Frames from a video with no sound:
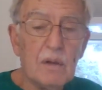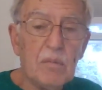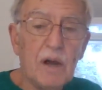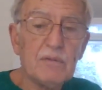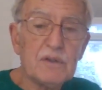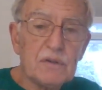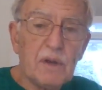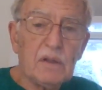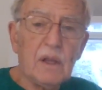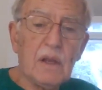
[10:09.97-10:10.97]
by
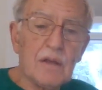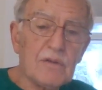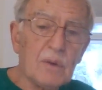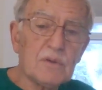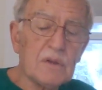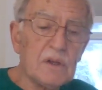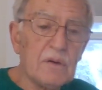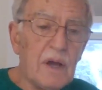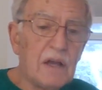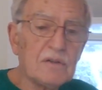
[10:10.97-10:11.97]
restricting their social
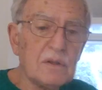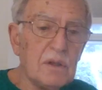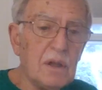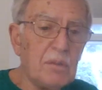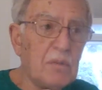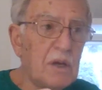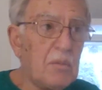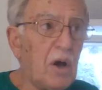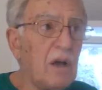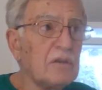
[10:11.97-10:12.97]
interaction and
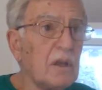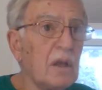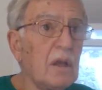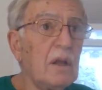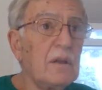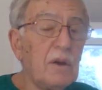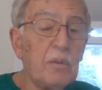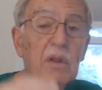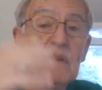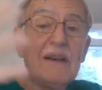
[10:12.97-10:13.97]
minimizing their
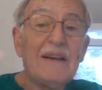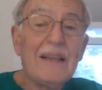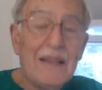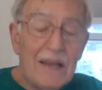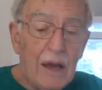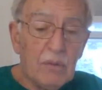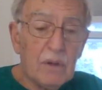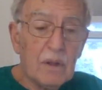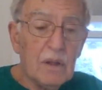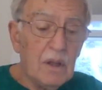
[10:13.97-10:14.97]
ability to get out
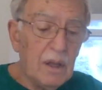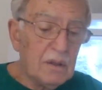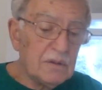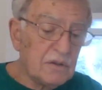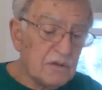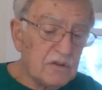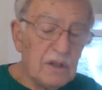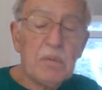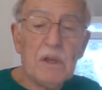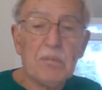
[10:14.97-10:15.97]
and just
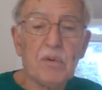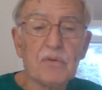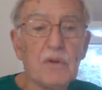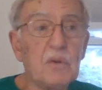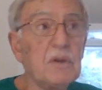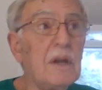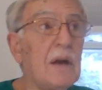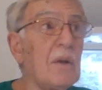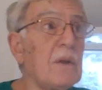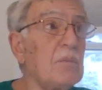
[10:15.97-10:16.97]
see people. So you
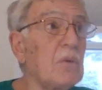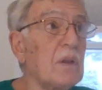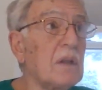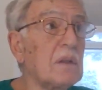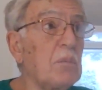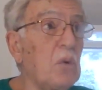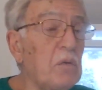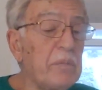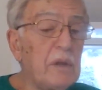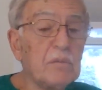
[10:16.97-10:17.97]
not only get the
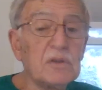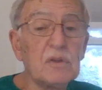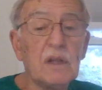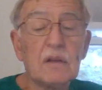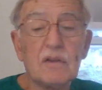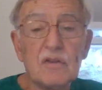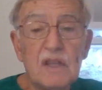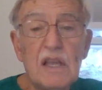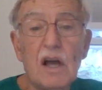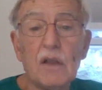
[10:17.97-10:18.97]
movement, but you get to
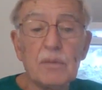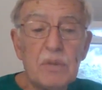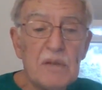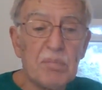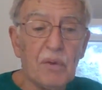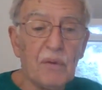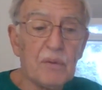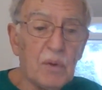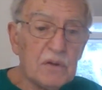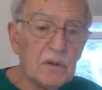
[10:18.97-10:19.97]
see other people
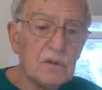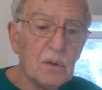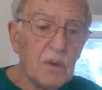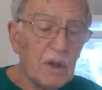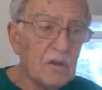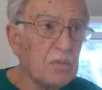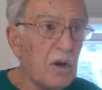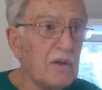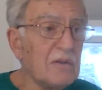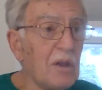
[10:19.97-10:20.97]
and what they're doing,
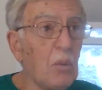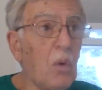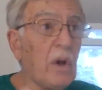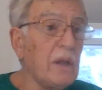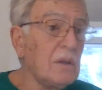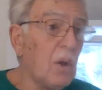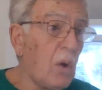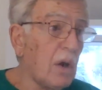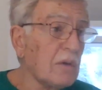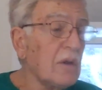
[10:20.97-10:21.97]
experiencing, walking
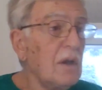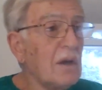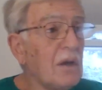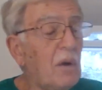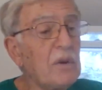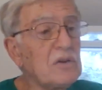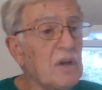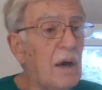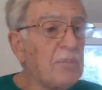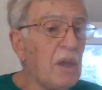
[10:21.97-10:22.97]
dogs, going
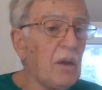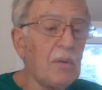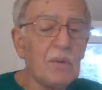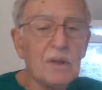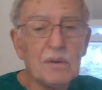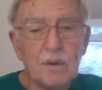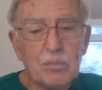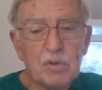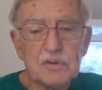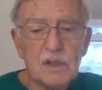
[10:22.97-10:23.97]
shopping,
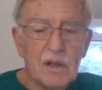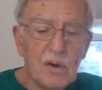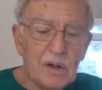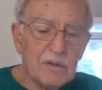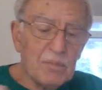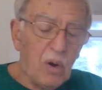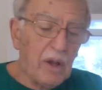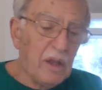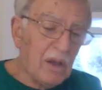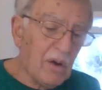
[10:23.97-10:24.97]
pushing carts,
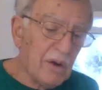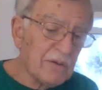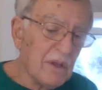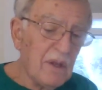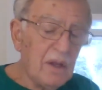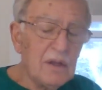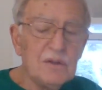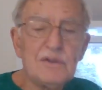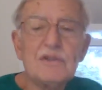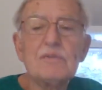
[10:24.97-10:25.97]
parking cars.
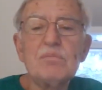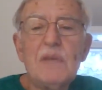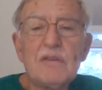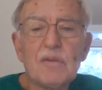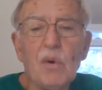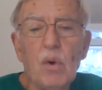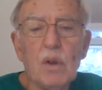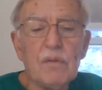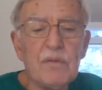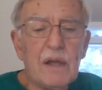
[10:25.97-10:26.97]
You just miss
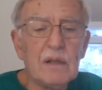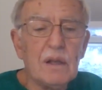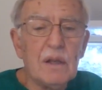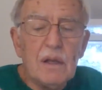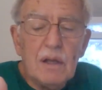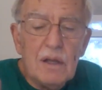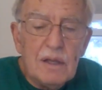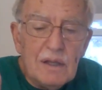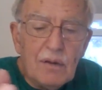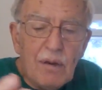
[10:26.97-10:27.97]
all of that
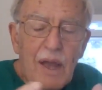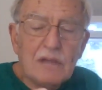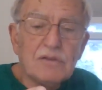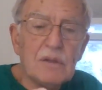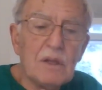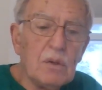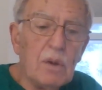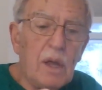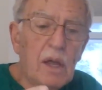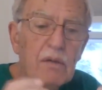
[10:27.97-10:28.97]
interaction that you
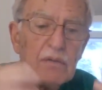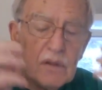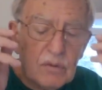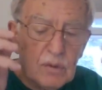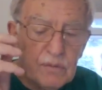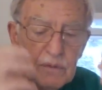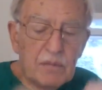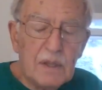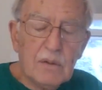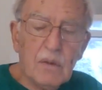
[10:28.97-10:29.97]
have that's good for
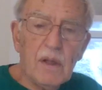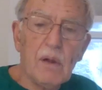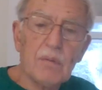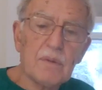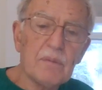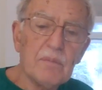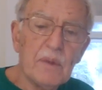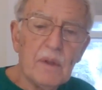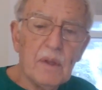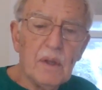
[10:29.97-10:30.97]
mental health.
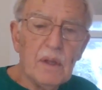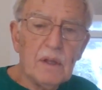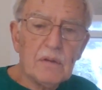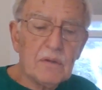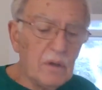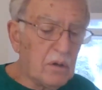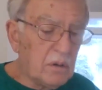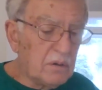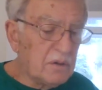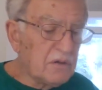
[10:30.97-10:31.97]
And
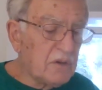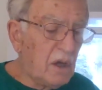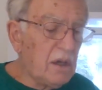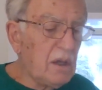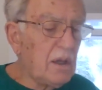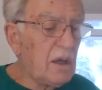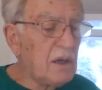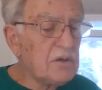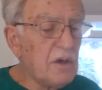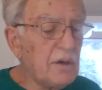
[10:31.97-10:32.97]
so the study that
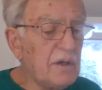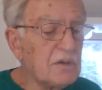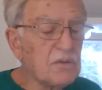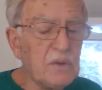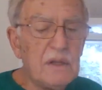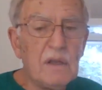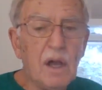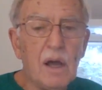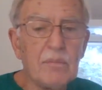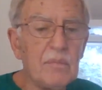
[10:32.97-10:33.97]
I shared here, Screen
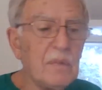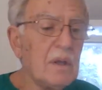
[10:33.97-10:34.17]
Time,